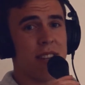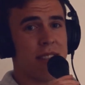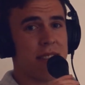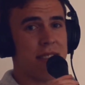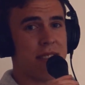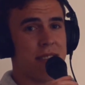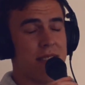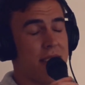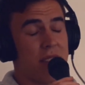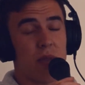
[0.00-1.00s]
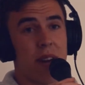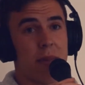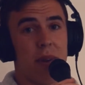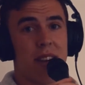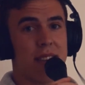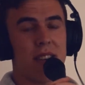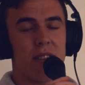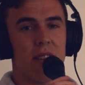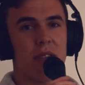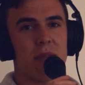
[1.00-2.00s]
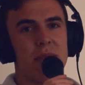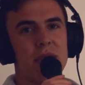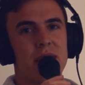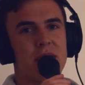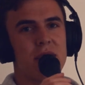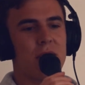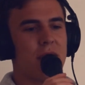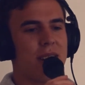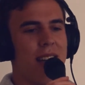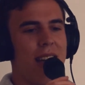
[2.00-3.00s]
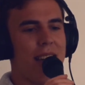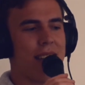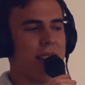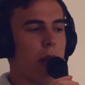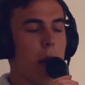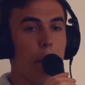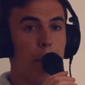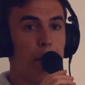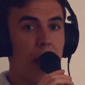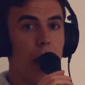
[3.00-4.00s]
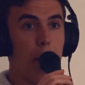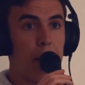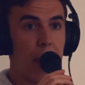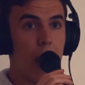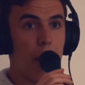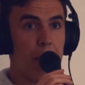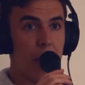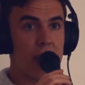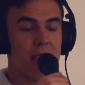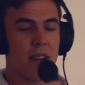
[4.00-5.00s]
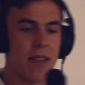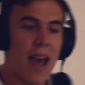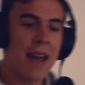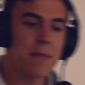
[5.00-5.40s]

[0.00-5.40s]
It's $20 at your local music store, and you hear that?